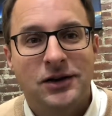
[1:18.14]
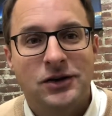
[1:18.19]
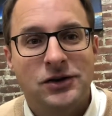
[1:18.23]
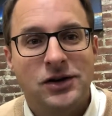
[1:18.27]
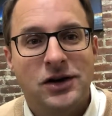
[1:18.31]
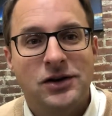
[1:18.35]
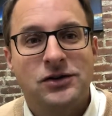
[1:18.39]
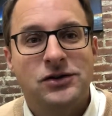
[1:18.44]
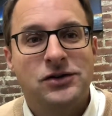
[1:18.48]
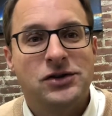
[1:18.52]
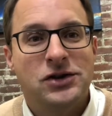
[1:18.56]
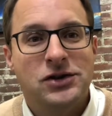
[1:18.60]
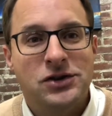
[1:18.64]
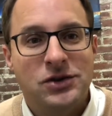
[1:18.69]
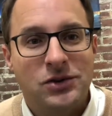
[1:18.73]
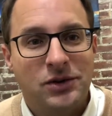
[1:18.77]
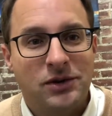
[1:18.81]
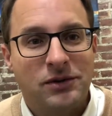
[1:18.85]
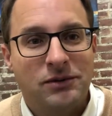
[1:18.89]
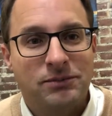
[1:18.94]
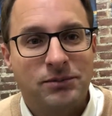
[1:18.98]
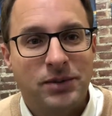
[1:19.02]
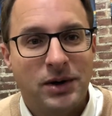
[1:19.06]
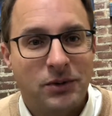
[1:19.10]
others that you
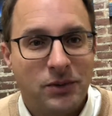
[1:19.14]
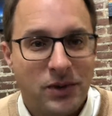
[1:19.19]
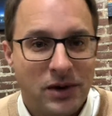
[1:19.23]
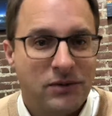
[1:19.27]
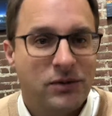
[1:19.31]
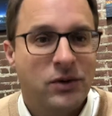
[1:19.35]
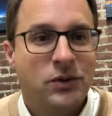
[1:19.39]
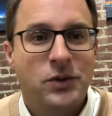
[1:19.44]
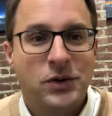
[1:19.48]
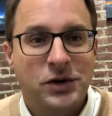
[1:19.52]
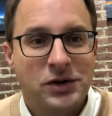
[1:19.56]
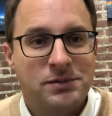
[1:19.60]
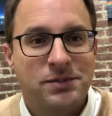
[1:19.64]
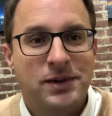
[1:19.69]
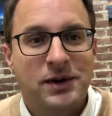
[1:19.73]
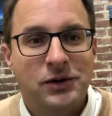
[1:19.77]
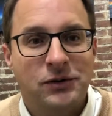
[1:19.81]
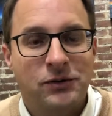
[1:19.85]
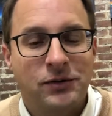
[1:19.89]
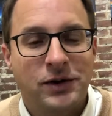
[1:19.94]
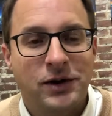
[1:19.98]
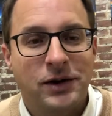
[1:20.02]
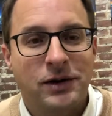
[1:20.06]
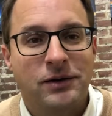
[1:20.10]
can, but whatever works best
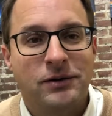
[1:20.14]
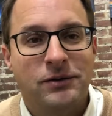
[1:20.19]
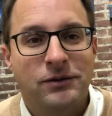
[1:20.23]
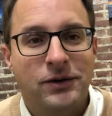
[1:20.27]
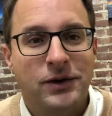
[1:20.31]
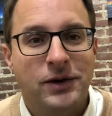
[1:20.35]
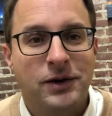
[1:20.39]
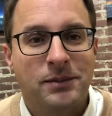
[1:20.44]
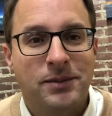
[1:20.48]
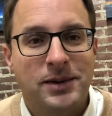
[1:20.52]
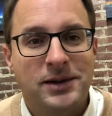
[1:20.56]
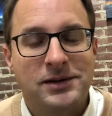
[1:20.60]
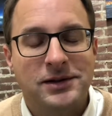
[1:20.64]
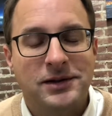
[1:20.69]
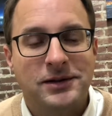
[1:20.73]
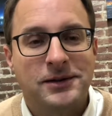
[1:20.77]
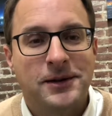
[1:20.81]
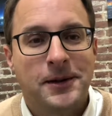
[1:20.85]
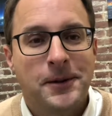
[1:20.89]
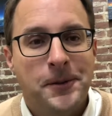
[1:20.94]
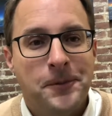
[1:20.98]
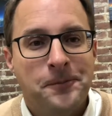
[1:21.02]
for your business.